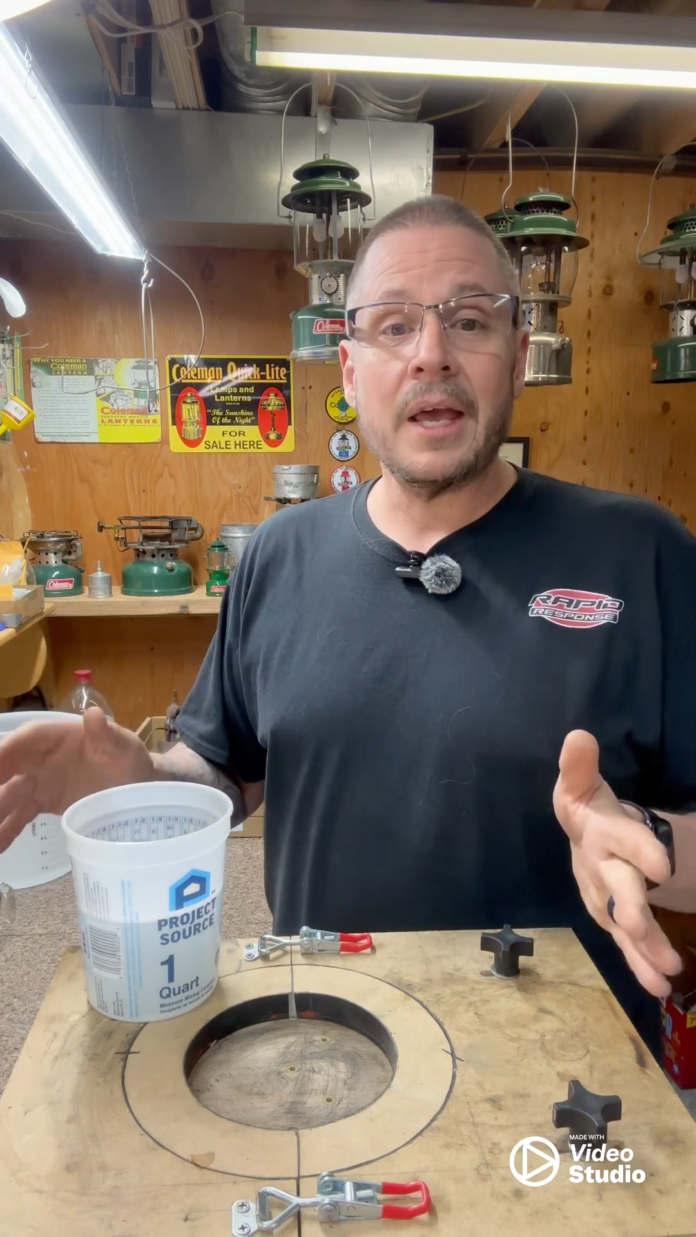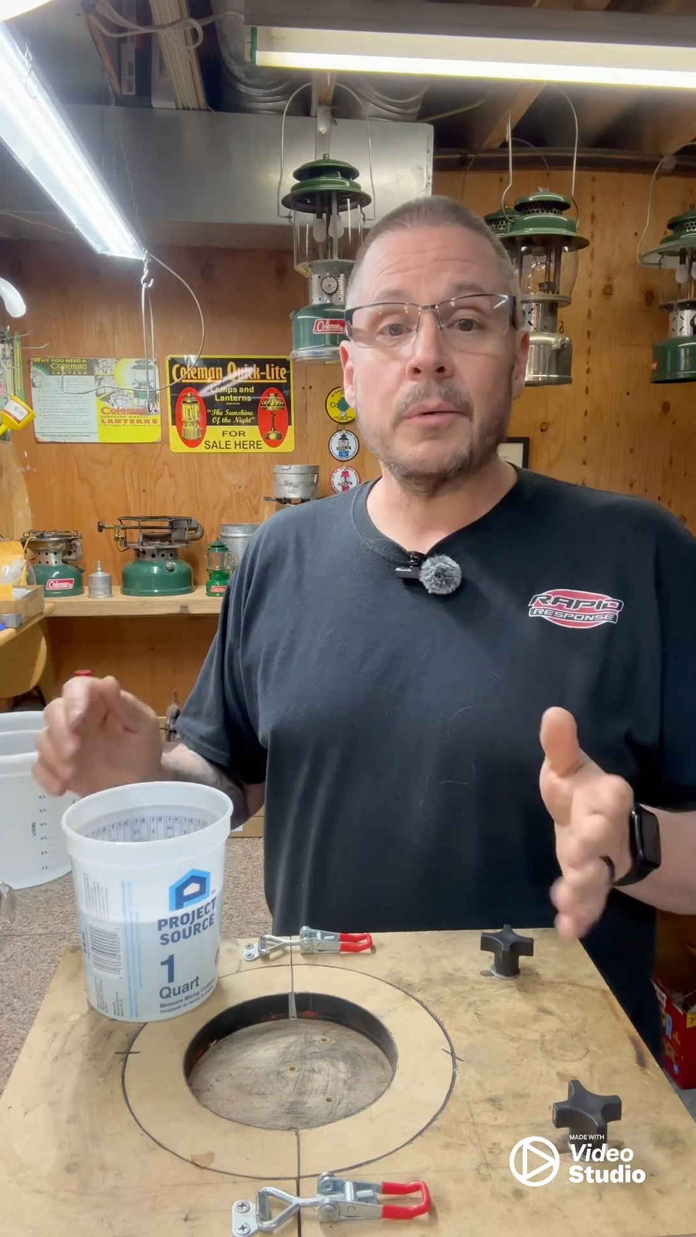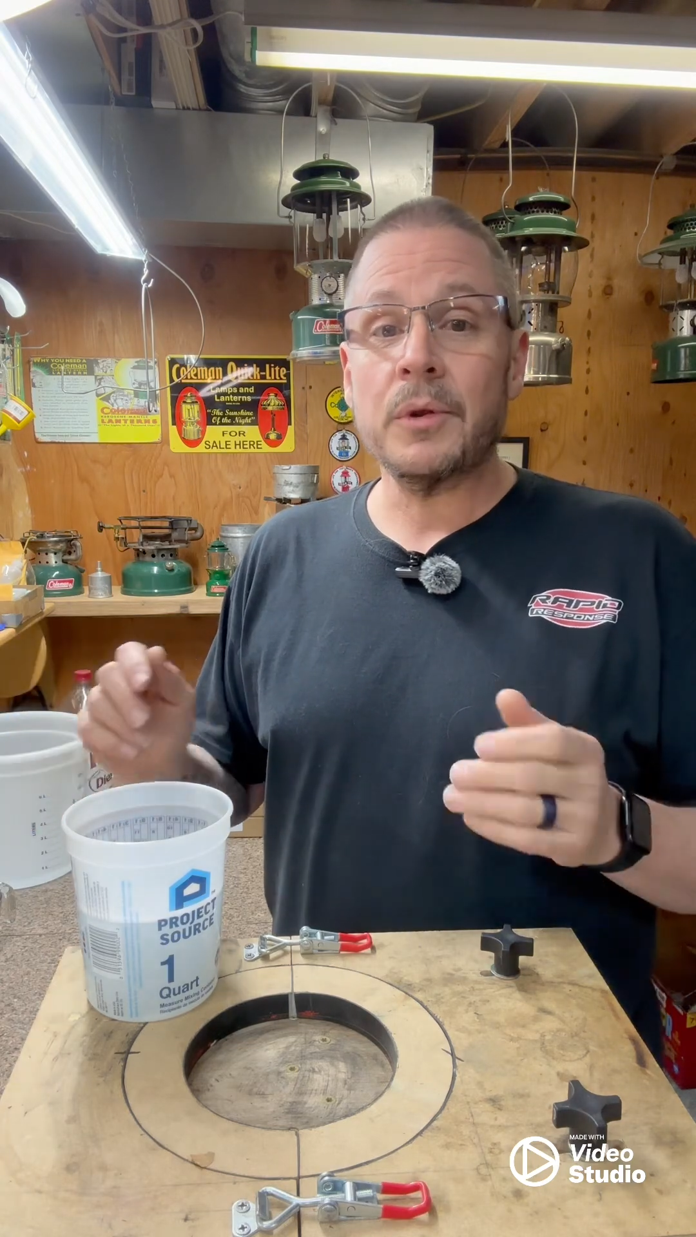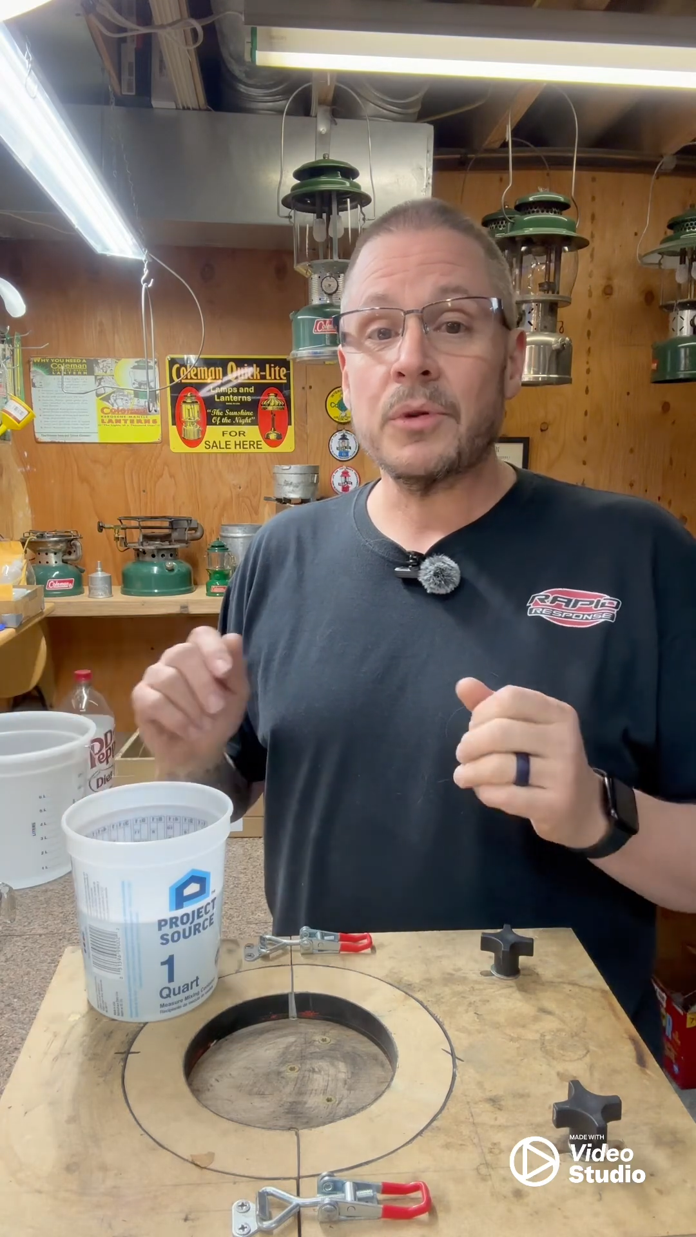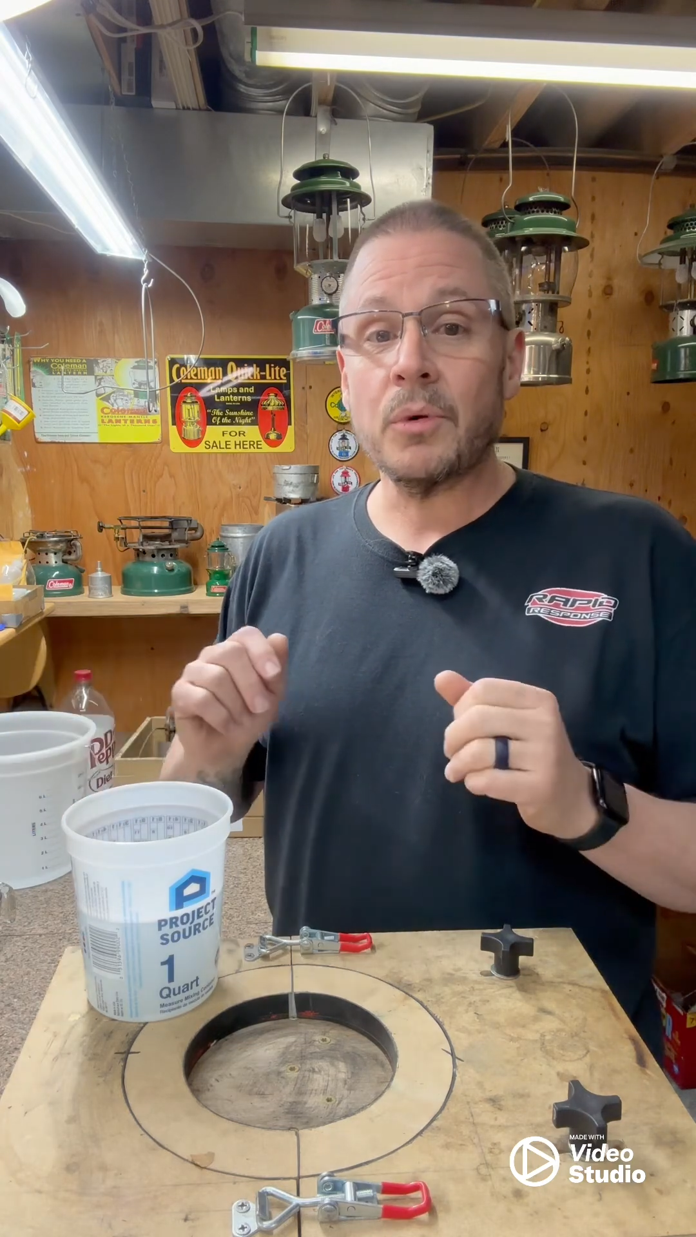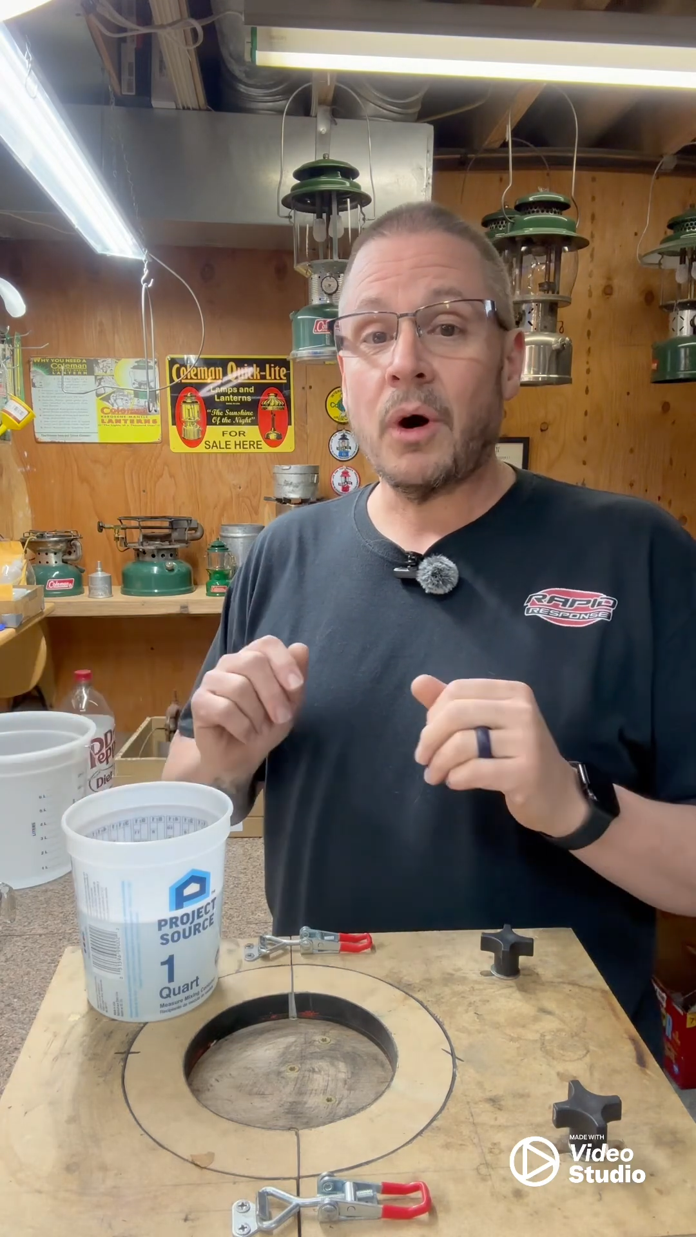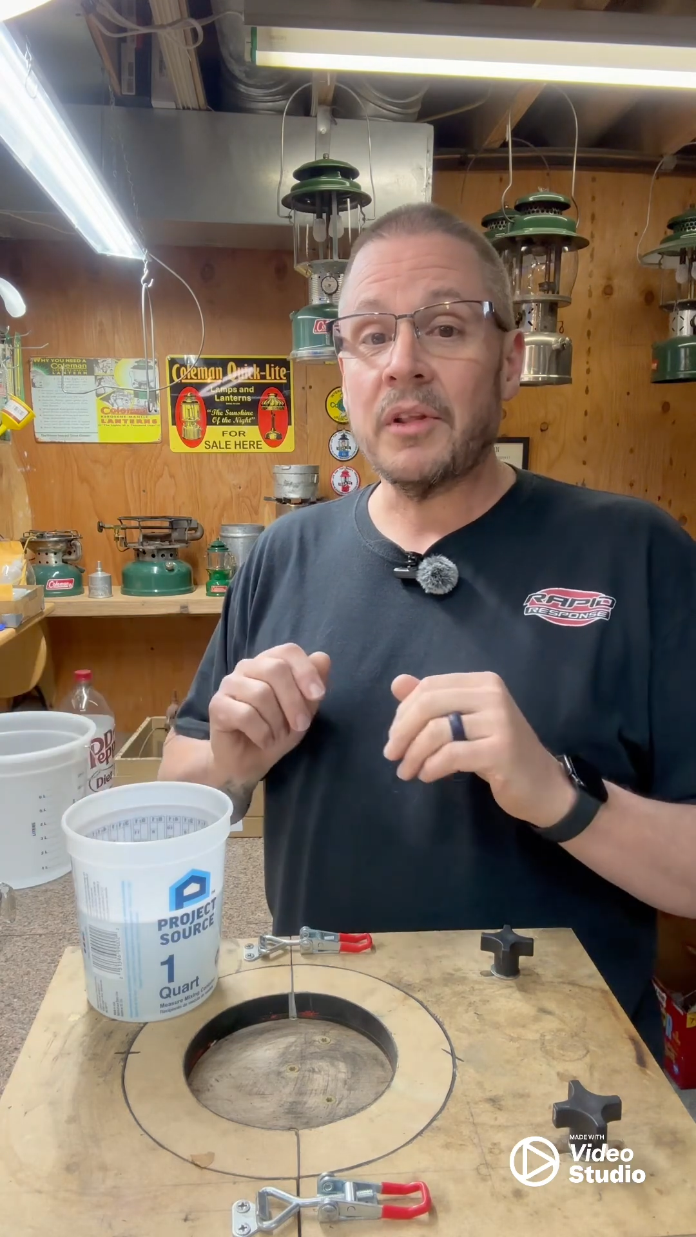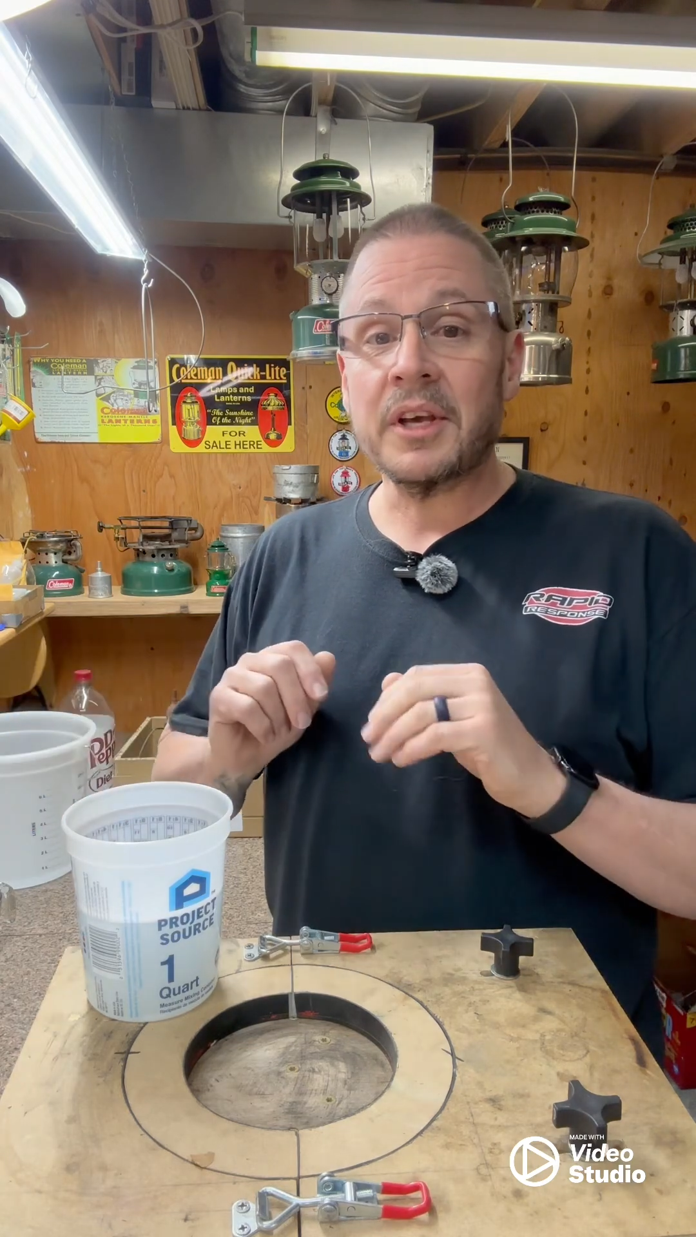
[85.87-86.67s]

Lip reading: He went through all the